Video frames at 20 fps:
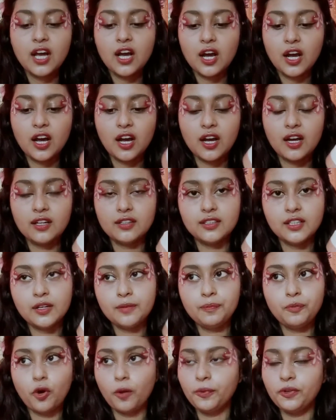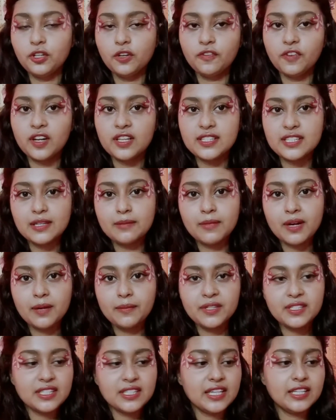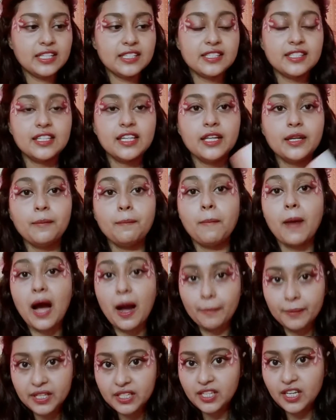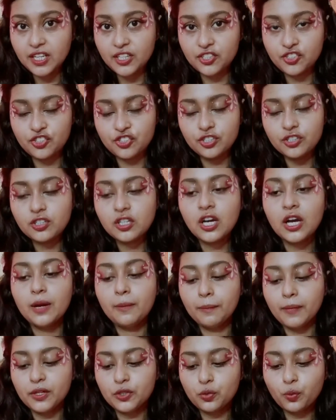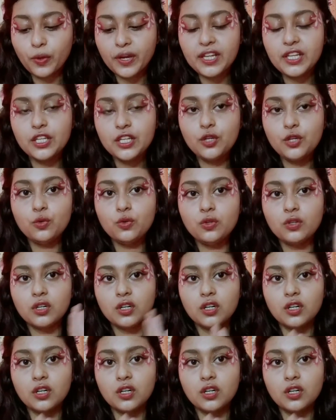The property of cleansing balm is it is in a balmy texture, but when you